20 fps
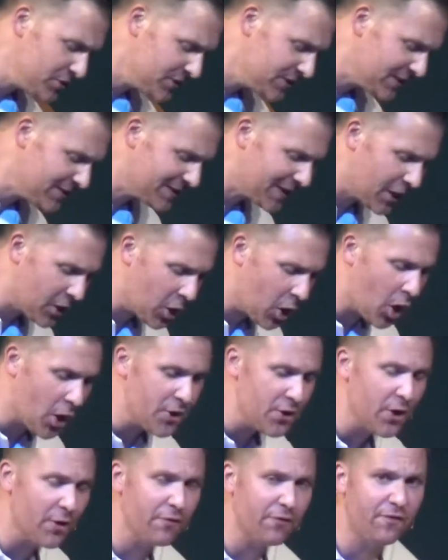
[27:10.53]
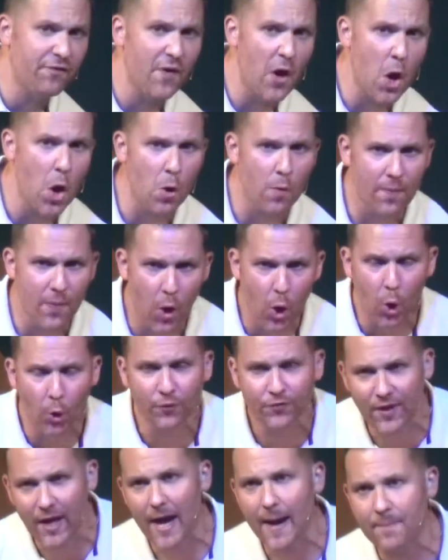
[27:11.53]
you sit there on your phone the
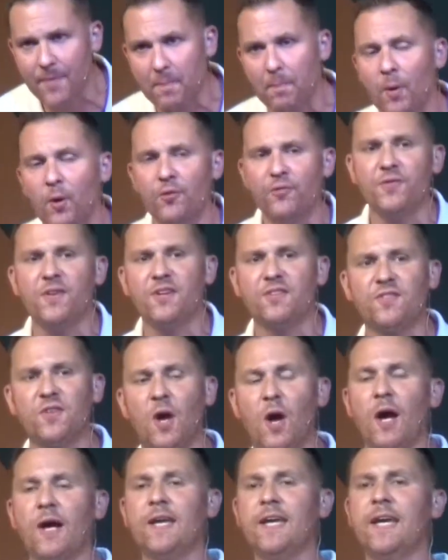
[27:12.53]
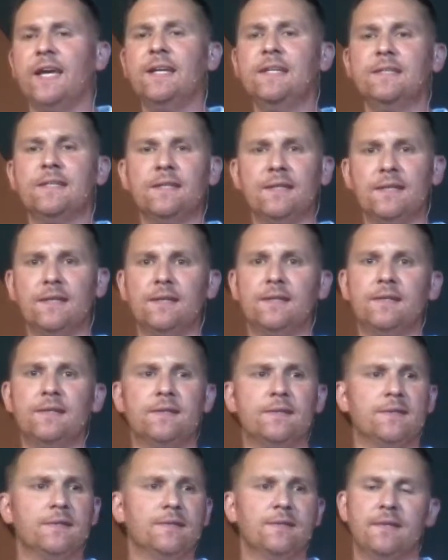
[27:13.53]
whole time the person is talking,
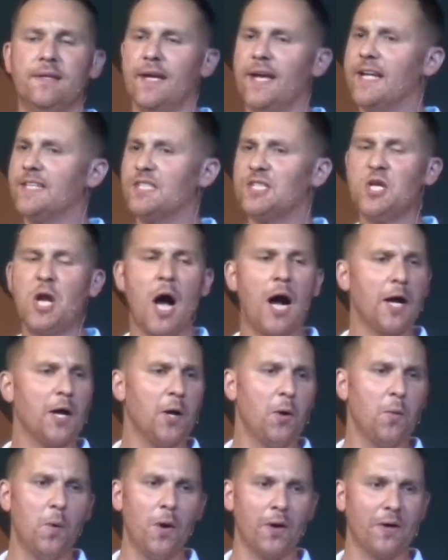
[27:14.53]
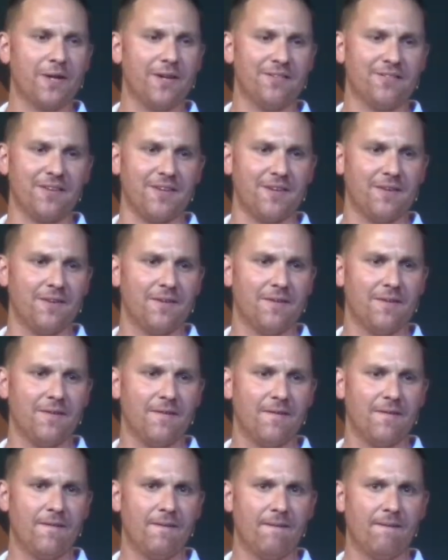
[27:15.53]
it's not going to work, is it?
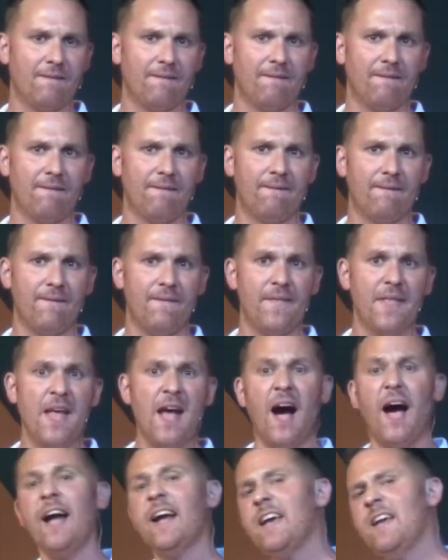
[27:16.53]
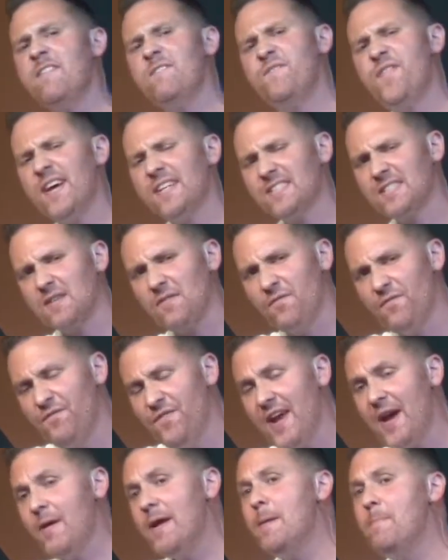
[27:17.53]
I could invest the
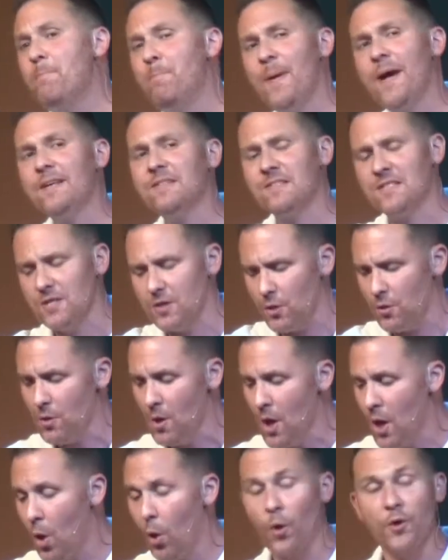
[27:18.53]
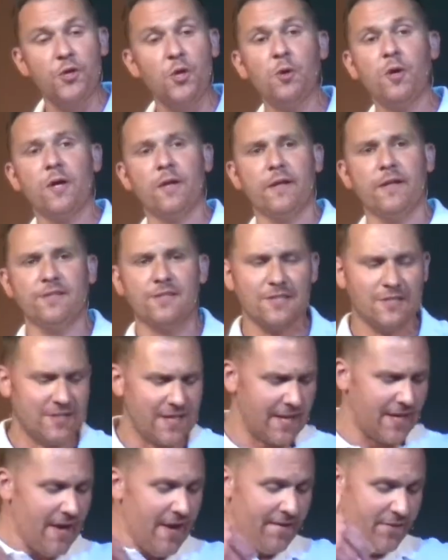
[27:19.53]
very best in you, or you could, let's
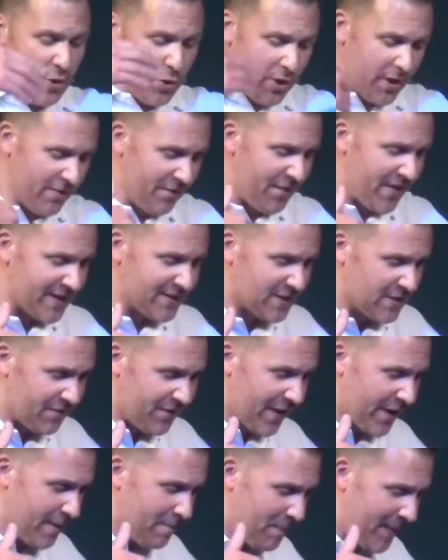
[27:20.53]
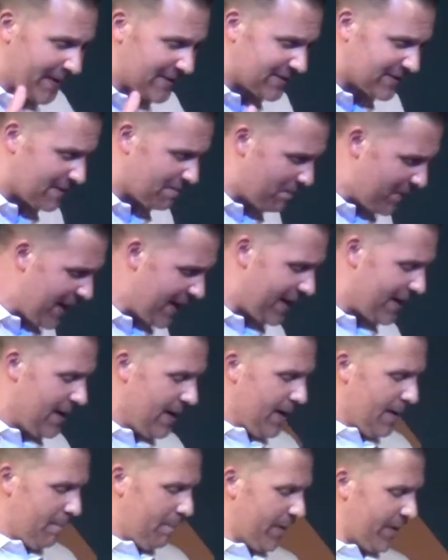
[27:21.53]
just say, you could invest the very best in
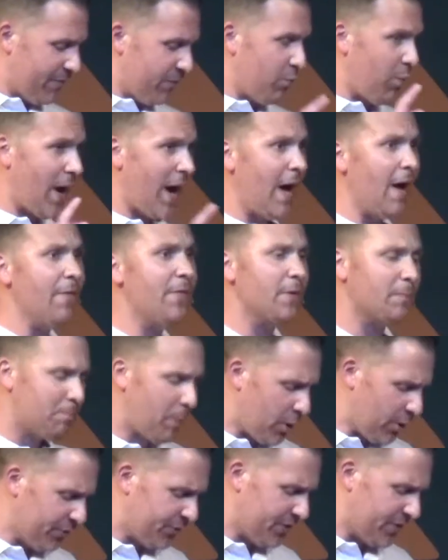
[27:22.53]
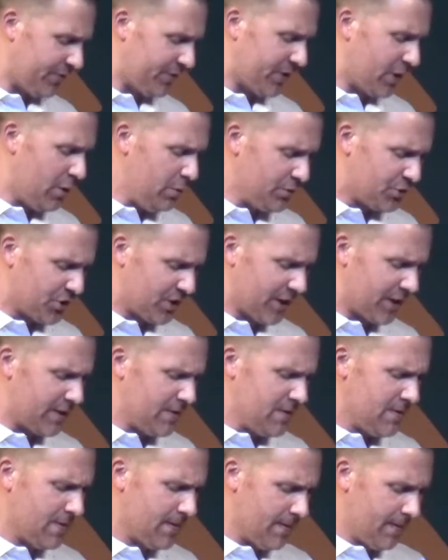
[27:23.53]
me, but if while the person is
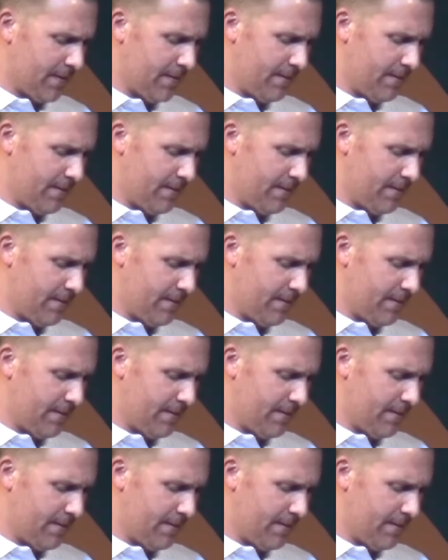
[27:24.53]
coaching,